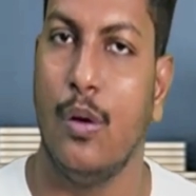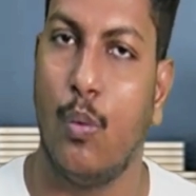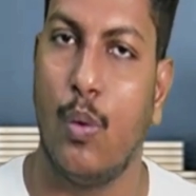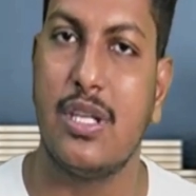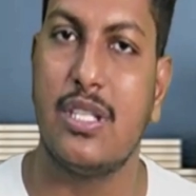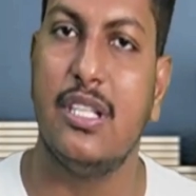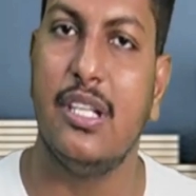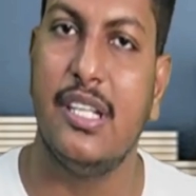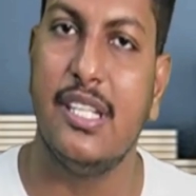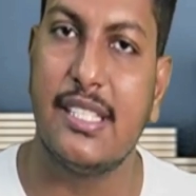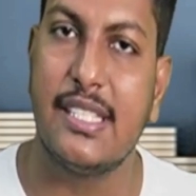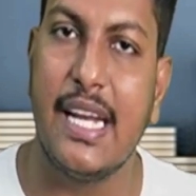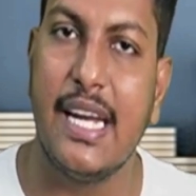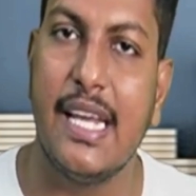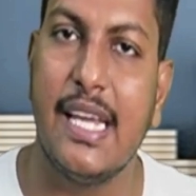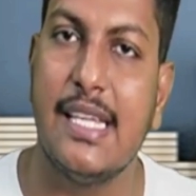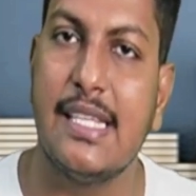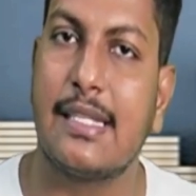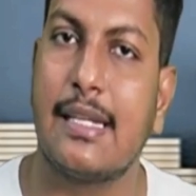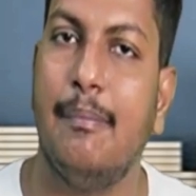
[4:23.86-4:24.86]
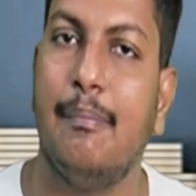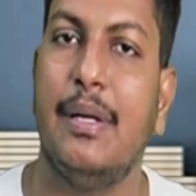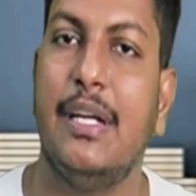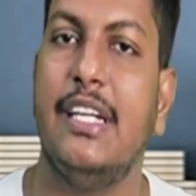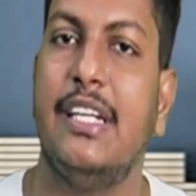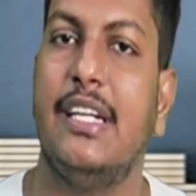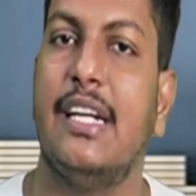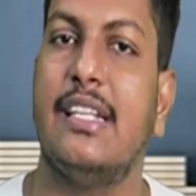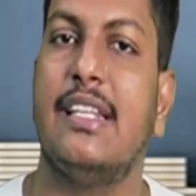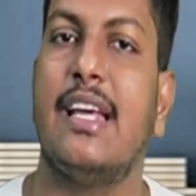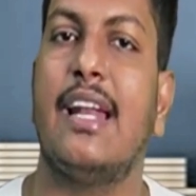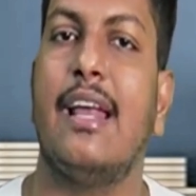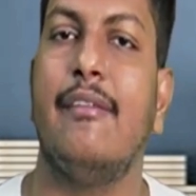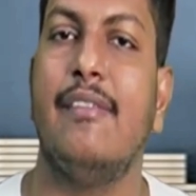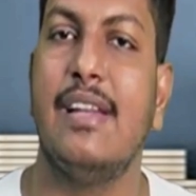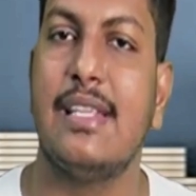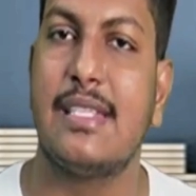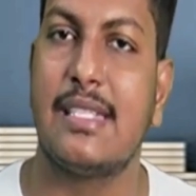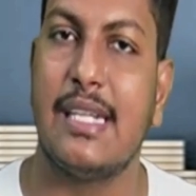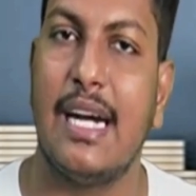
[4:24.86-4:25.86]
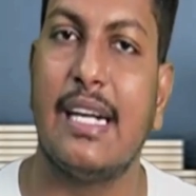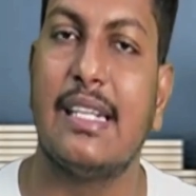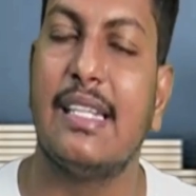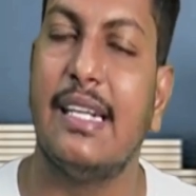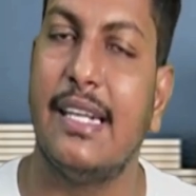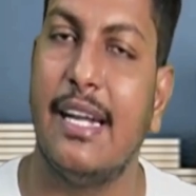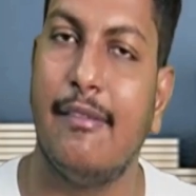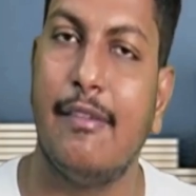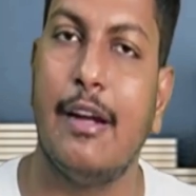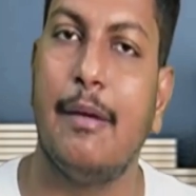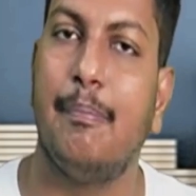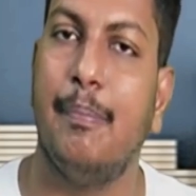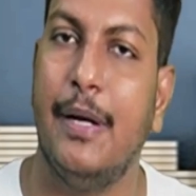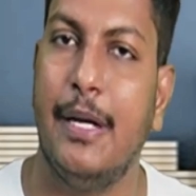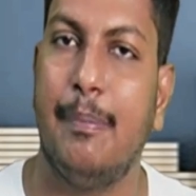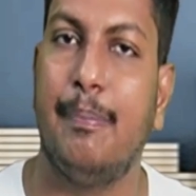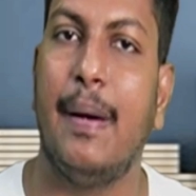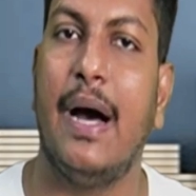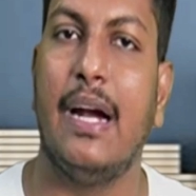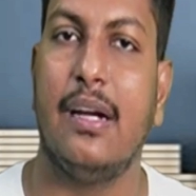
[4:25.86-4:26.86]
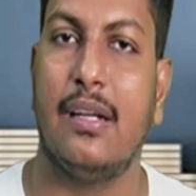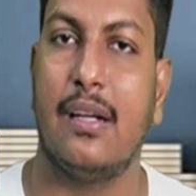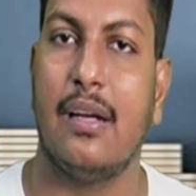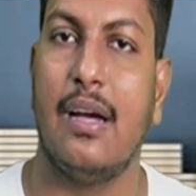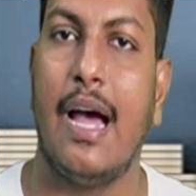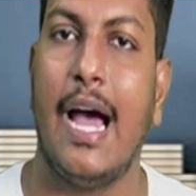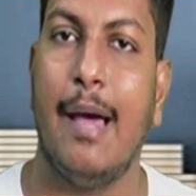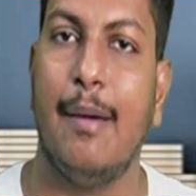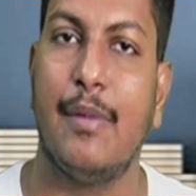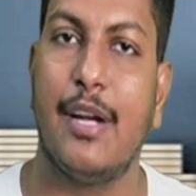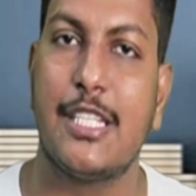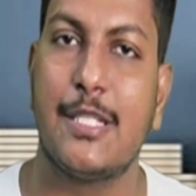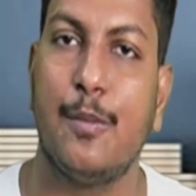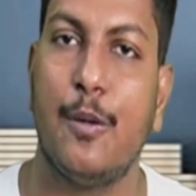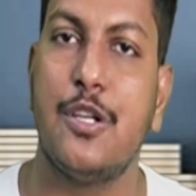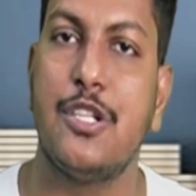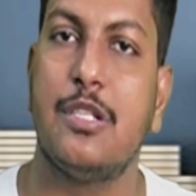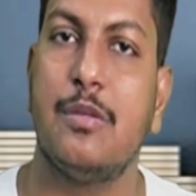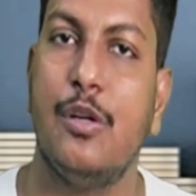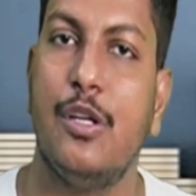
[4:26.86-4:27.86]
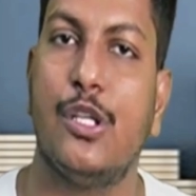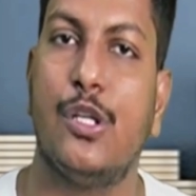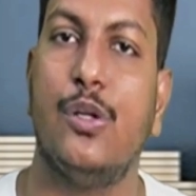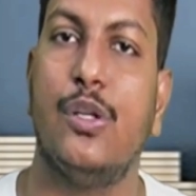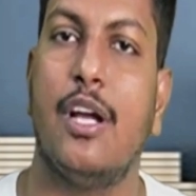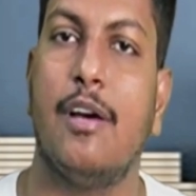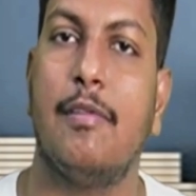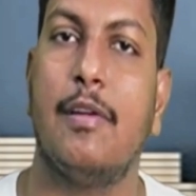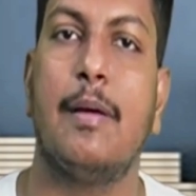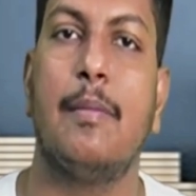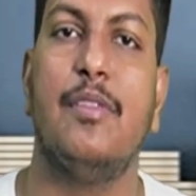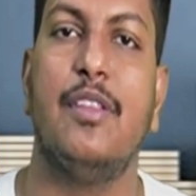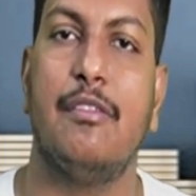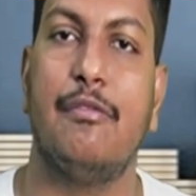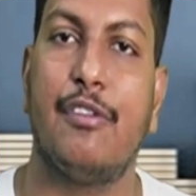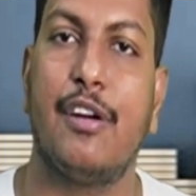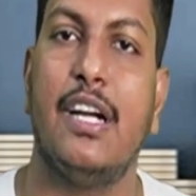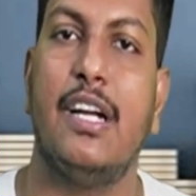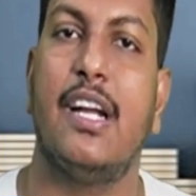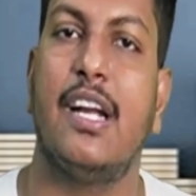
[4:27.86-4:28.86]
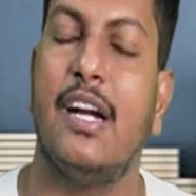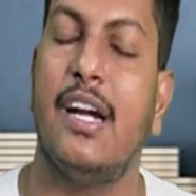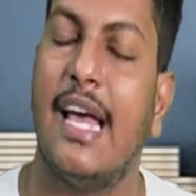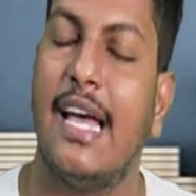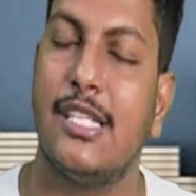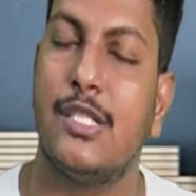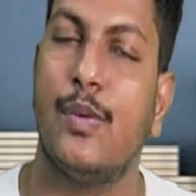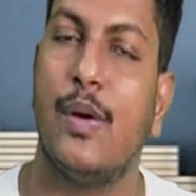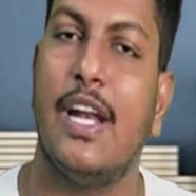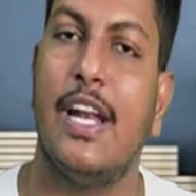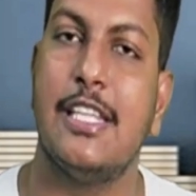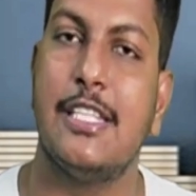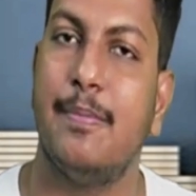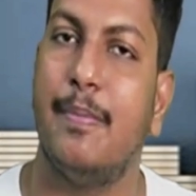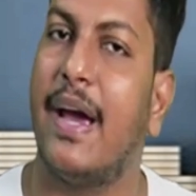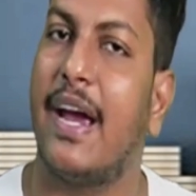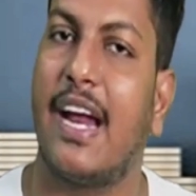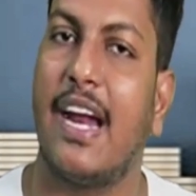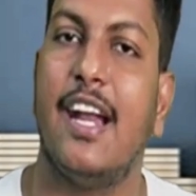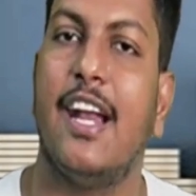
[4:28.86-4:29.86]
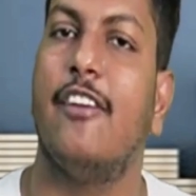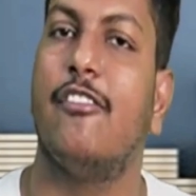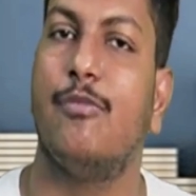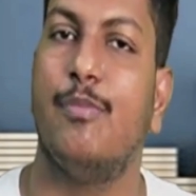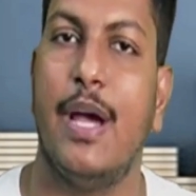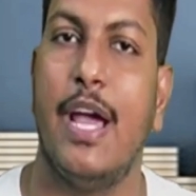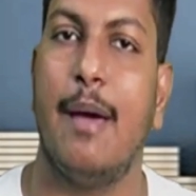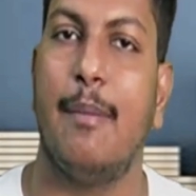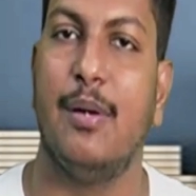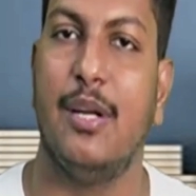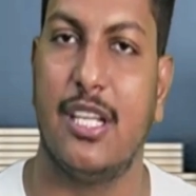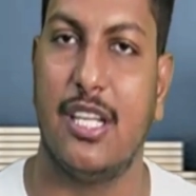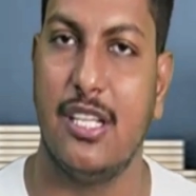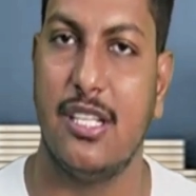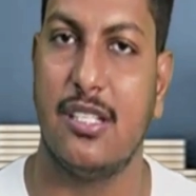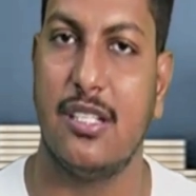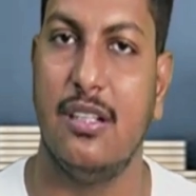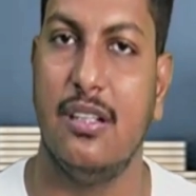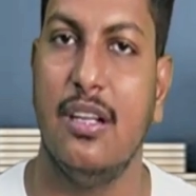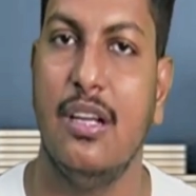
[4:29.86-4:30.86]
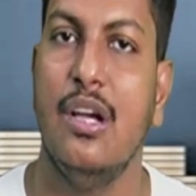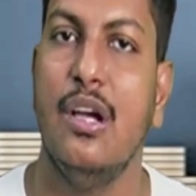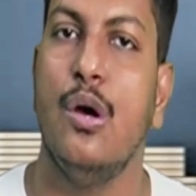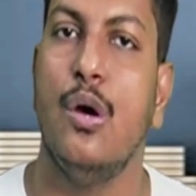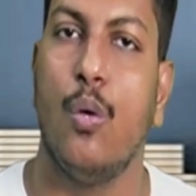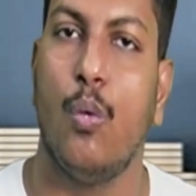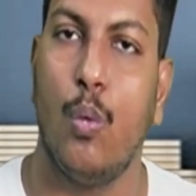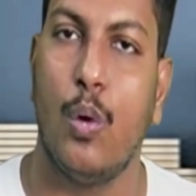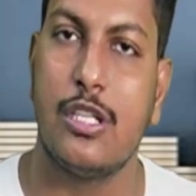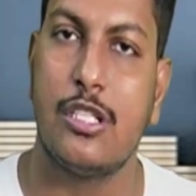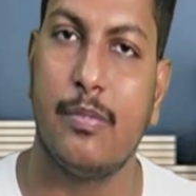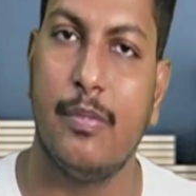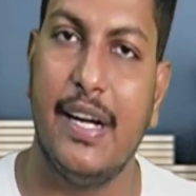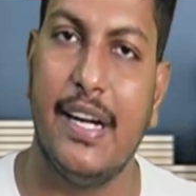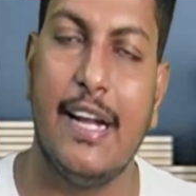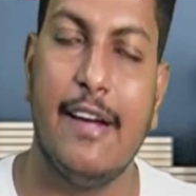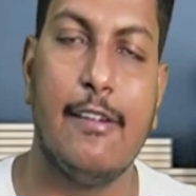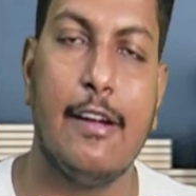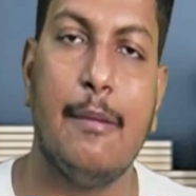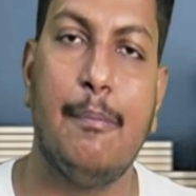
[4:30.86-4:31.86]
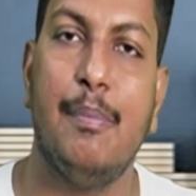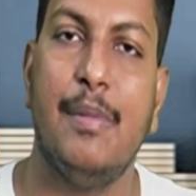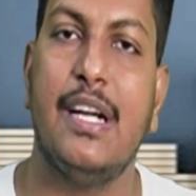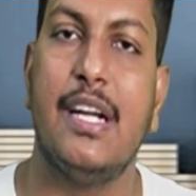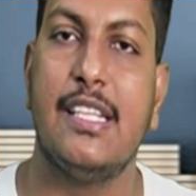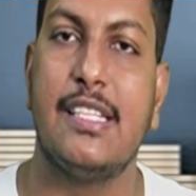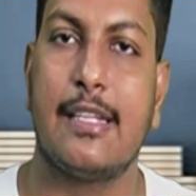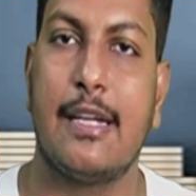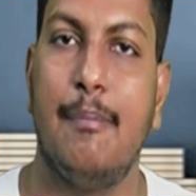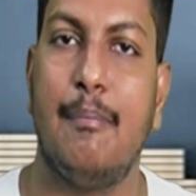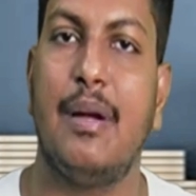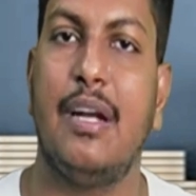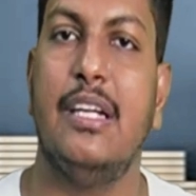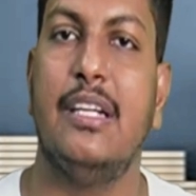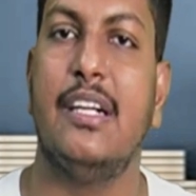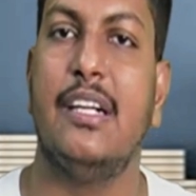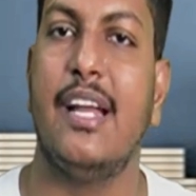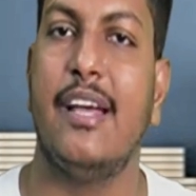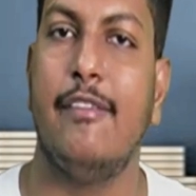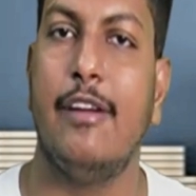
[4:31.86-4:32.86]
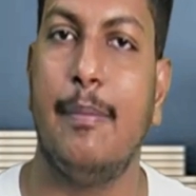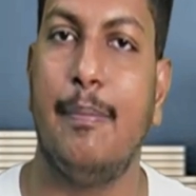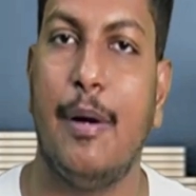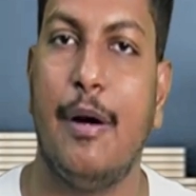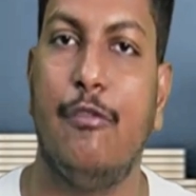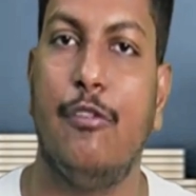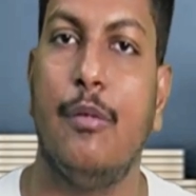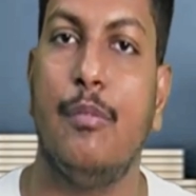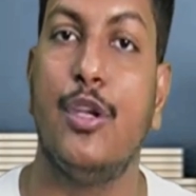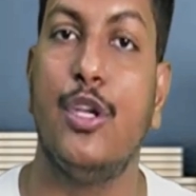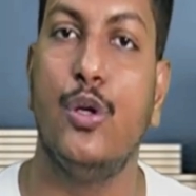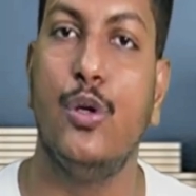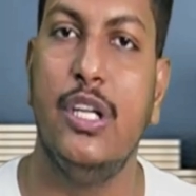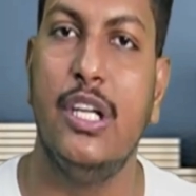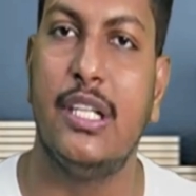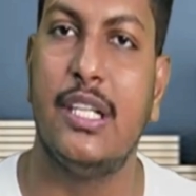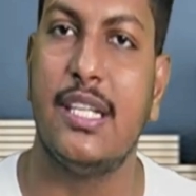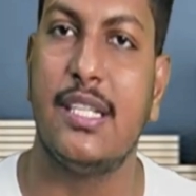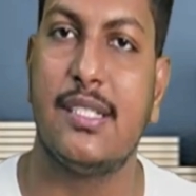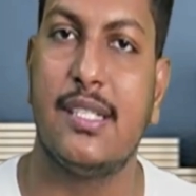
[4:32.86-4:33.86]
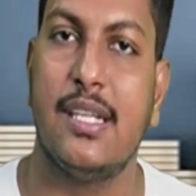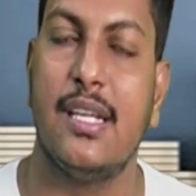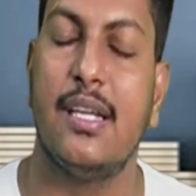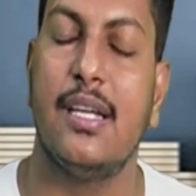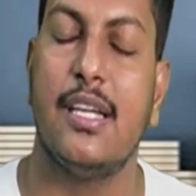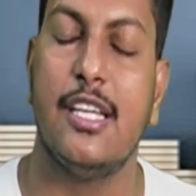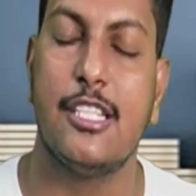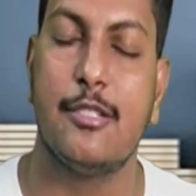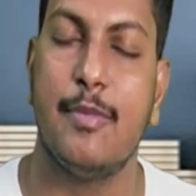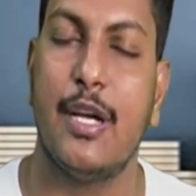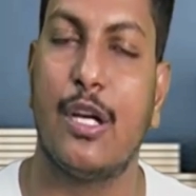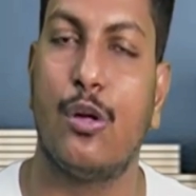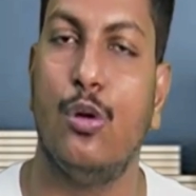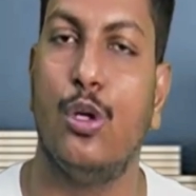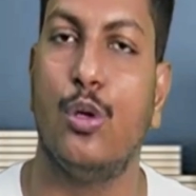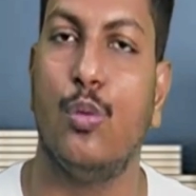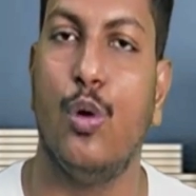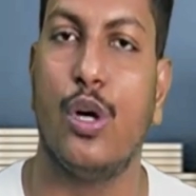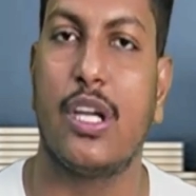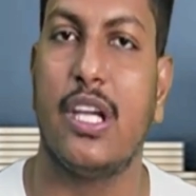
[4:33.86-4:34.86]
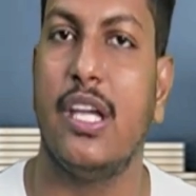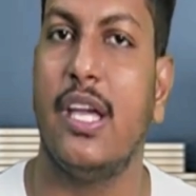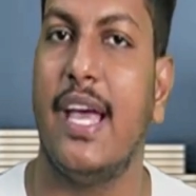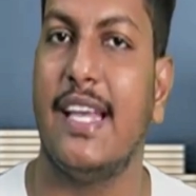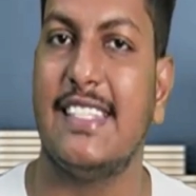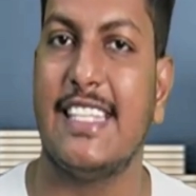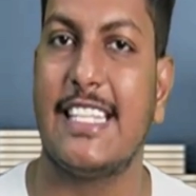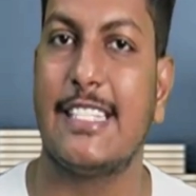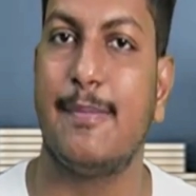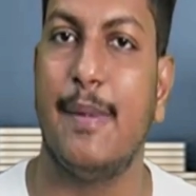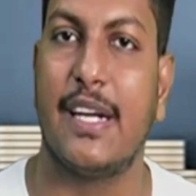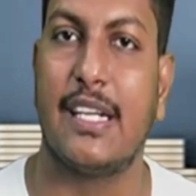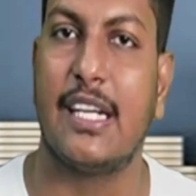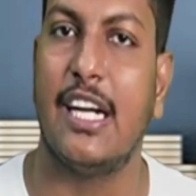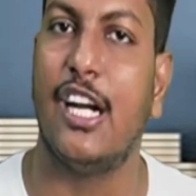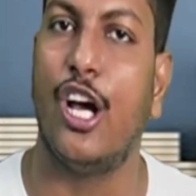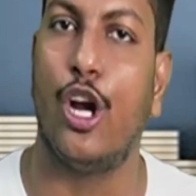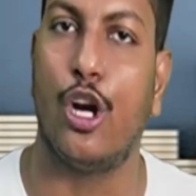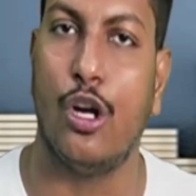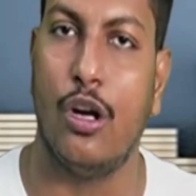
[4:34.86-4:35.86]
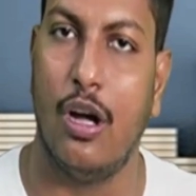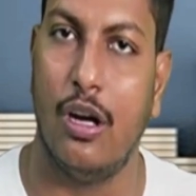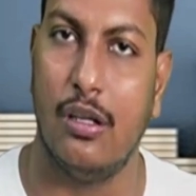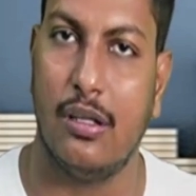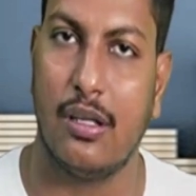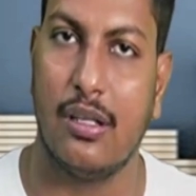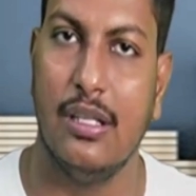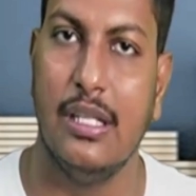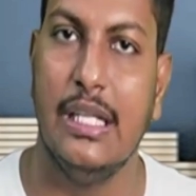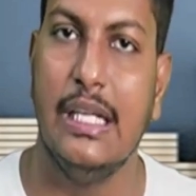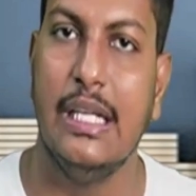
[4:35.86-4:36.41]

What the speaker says: Once the designing is completed, then I will start the development part. I'm responsible to develop the front end as well as back end of my application. Once my development is completed, I will perform a unit testing. Is my code working as expected or not?